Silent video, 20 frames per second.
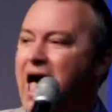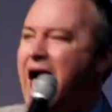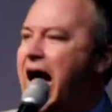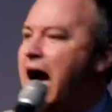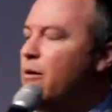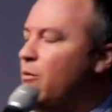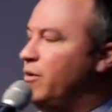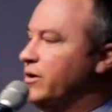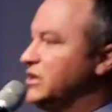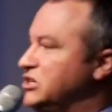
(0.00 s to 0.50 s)

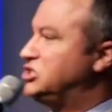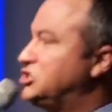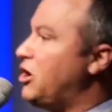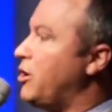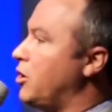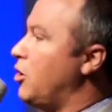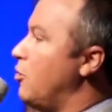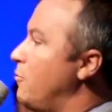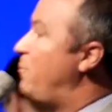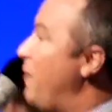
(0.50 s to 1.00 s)
I want to
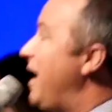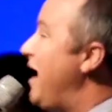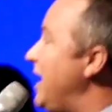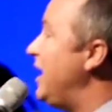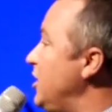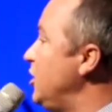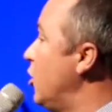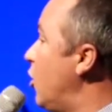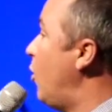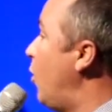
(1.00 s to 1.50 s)
start
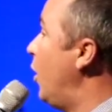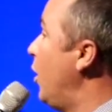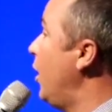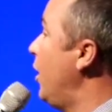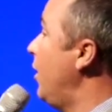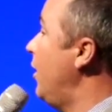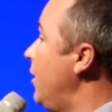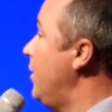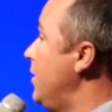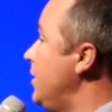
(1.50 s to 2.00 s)
obeying your
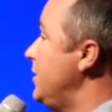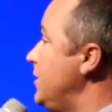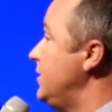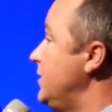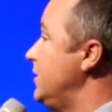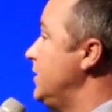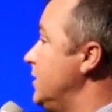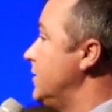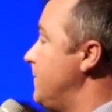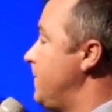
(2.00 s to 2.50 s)
word.
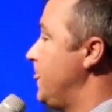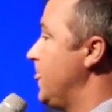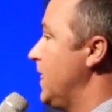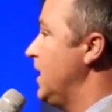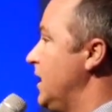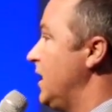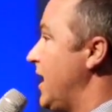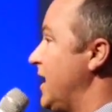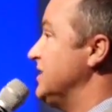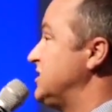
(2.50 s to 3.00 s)

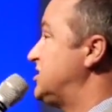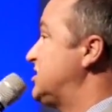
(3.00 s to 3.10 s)
And